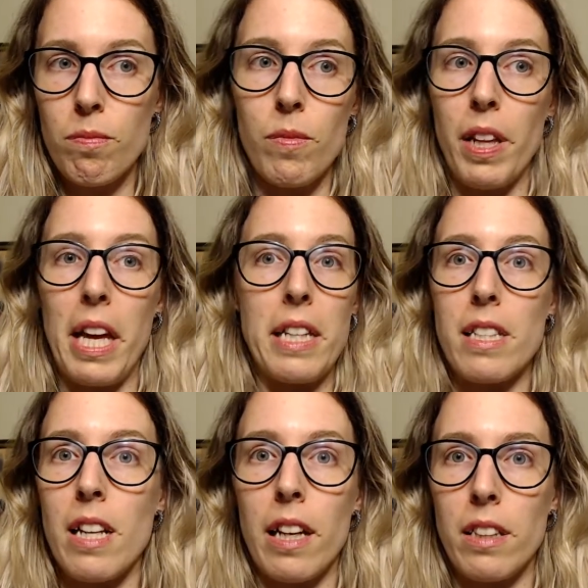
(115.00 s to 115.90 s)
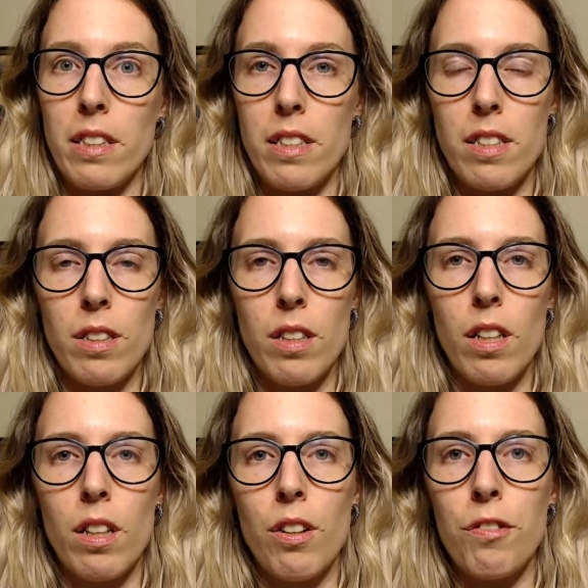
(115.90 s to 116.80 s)
lay in silence
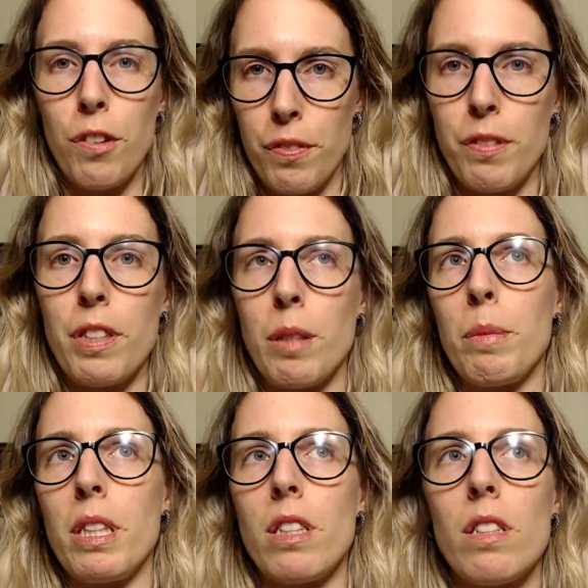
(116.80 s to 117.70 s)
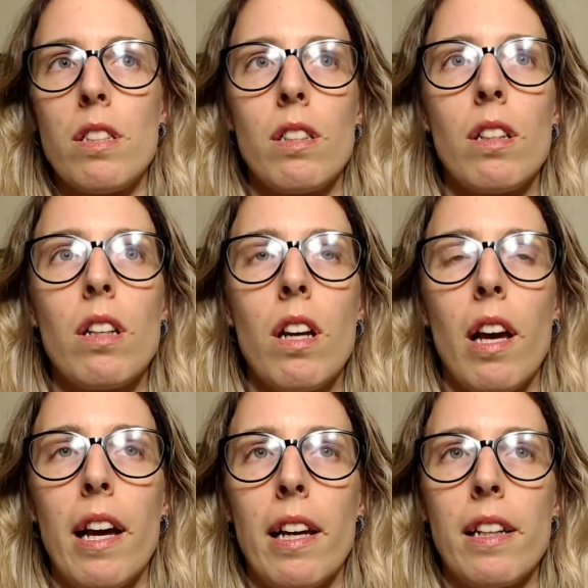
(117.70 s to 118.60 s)
for 15 minutes.
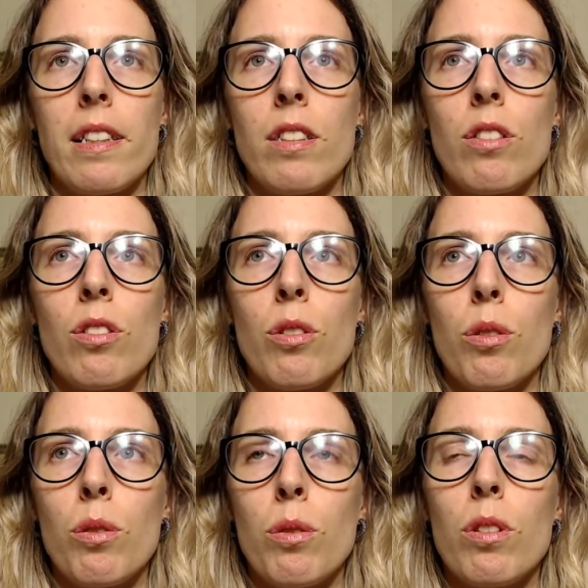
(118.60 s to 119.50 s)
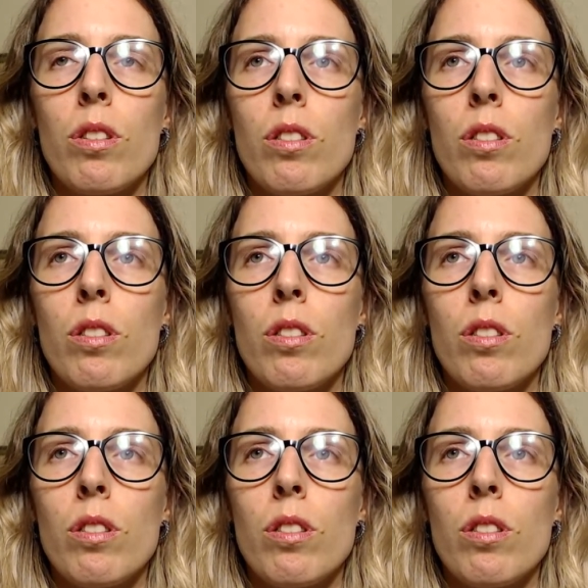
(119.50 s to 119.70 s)
And so